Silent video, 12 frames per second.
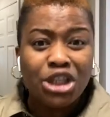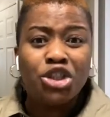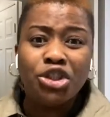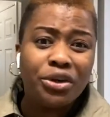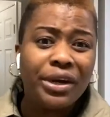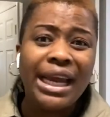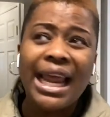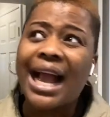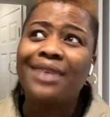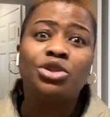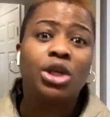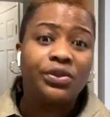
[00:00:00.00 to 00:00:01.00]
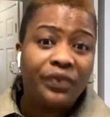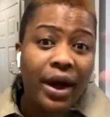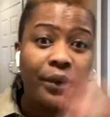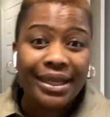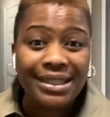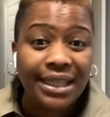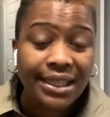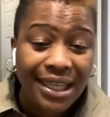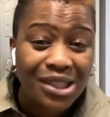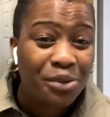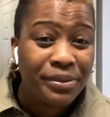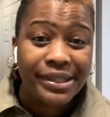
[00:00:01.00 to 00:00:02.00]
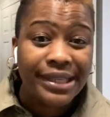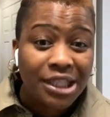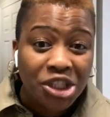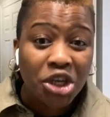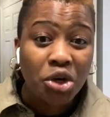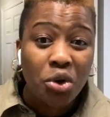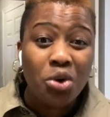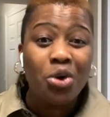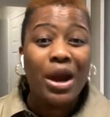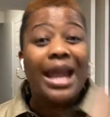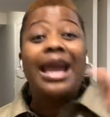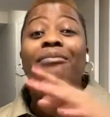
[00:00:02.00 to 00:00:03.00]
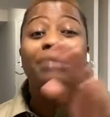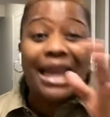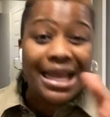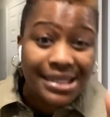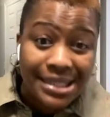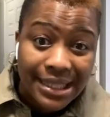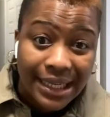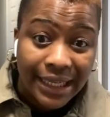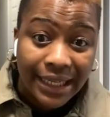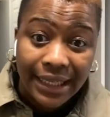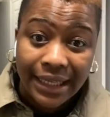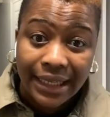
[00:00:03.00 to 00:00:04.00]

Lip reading: do you really have 24 hours a day to be searching Google aimlessly?